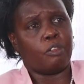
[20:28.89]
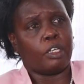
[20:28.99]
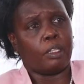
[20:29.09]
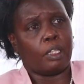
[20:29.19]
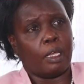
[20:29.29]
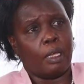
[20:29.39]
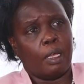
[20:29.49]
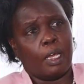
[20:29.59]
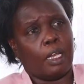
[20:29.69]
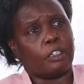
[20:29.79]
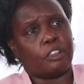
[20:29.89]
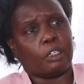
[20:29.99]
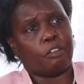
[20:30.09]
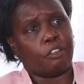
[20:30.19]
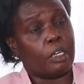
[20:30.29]
are moving in the
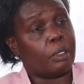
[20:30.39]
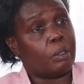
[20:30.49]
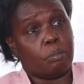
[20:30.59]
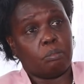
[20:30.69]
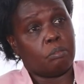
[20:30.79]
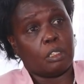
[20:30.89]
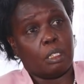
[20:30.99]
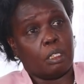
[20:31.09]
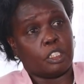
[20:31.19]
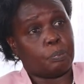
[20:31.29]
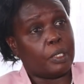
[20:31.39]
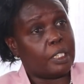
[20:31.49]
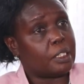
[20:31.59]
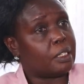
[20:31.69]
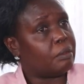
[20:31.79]
electric vehicle
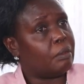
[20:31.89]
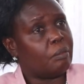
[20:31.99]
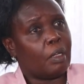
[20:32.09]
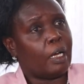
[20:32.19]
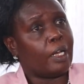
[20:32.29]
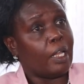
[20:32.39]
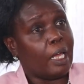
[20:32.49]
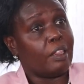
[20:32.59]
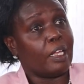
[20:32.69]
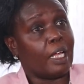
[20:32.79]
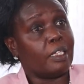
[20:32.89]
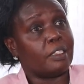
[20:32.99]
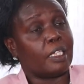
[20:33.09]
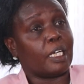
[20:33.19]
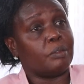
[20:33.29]
space and anything
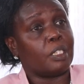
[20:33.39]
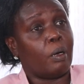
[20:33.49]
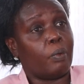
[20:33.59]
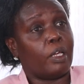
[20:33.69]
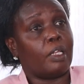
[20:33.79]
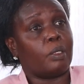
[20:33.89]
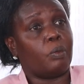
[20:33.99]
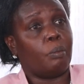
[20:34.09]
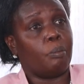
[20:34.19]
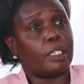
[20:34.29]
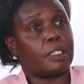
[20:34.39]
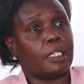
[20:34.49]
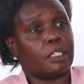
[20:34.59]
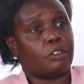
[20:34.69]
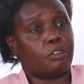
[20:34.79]
else that comes our way that will make
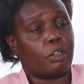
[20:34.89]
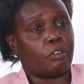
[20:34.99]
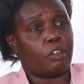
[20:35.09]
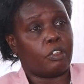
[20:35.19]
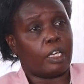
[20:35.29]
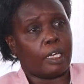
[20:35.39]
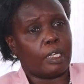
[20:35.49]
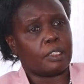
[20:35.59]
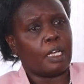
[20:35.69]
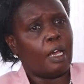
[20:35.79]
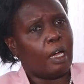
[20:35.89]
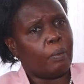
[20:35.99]
sense for the Kenyans.